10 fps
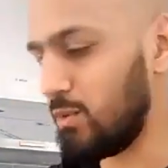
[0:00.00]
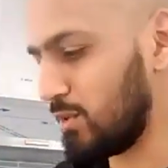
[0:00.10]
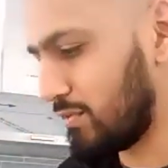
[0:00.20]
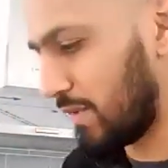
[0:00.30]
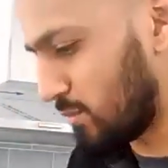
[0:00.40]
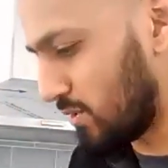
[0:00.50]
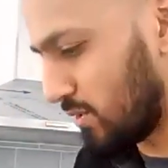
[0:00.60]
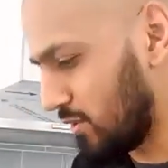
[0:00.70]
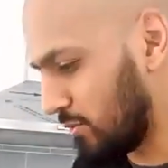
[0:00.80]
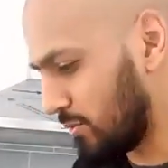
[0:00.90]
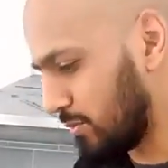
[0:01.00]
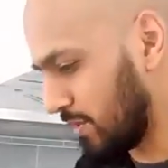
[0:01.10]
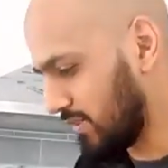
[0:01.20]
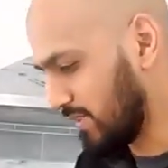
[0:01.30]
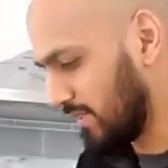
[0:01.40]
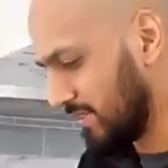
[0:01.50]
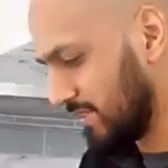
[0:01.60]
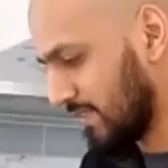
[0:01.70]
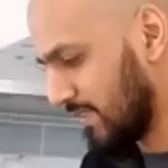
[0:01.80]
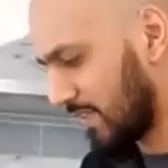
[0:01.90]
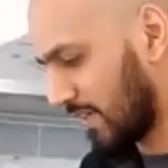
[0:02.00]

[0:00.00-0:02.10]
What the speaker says: Your fans want to see you, man. Okay.